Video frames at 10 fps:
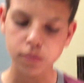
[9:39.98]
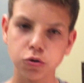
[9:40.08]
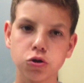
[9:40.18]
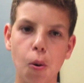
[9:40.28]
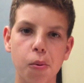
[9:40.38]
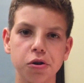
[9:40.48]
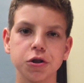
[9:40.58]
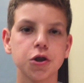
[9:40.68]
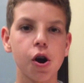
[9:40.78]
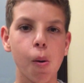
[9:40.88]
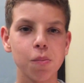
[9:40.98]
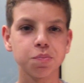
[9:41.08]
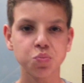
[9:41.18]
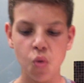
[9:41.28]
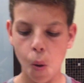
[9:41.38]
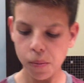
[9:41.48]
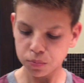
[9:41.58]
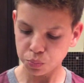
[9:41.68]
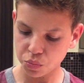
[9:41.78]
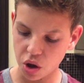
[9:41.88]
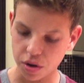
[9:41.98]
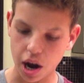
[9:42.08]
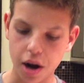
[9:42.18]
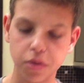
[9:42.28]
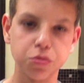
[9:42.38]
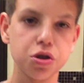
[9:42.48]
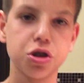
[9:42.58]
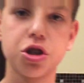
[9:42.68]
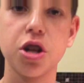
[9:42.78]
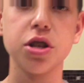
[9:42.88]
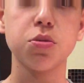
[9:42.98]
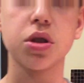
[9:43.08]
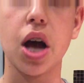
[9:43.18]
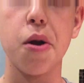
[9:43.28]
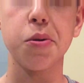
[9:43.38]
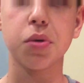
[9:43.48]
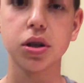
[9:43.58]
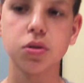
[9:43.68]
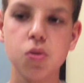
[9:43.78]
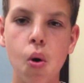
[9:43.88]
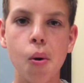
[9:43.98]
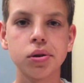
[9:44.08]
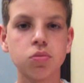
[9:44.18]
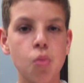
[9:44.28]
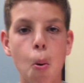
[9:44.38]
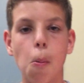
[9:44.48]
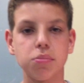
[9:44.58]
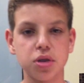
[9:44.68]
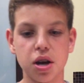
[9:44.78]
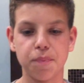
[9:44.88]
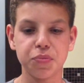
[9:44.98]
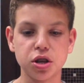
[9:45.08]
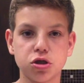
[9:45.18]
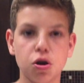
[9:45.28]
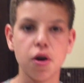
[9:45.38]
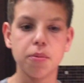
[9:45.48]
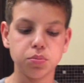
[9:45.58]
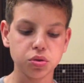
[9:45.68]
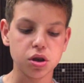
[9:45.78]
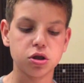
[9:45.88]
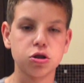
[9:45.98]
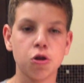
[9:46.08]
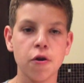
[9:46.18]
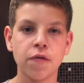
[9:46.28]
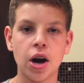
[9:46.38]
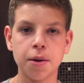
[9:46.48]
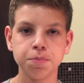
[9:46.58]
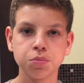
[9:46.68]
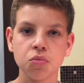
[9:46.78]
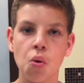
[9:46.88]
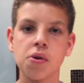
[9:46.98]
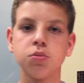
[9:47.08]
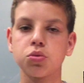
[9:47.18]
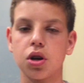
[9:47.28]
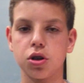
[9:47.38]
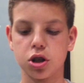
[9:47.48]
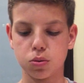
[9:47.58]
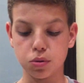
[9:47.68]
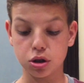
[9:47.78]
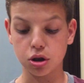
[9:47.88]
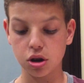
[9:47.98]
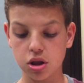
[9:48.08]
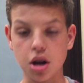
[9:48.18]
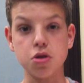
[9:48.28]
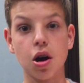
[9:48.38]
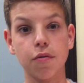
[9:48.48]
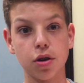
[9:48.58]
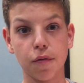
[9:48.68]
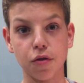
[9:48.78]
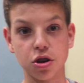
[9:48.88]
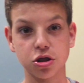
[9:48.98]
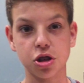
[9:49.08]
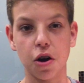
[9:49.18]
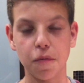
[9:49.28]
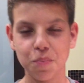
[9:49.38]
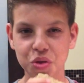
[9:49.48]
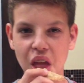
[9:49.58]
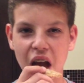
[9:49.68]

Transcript: These are really good. Now, you can share these with anyone, and it's totally fine. Just be sure that you have enough for yourself.